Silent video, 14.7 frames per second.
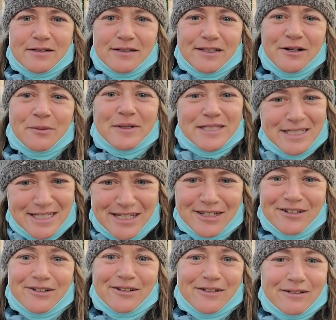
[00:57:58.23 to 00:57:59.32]
you know, went to
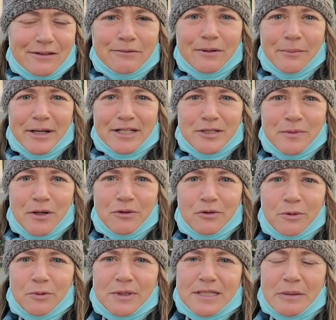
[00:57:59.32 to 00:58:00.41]
dinner and went back to my
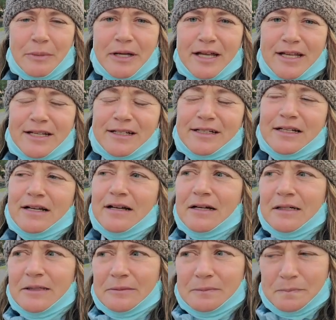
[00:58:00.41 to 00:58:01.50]
room and went to bed, and
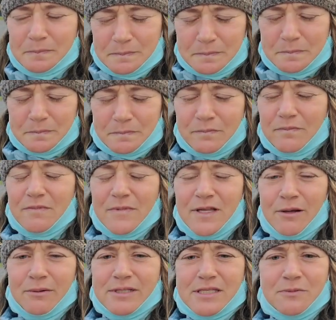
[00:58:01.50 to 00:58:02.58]
it was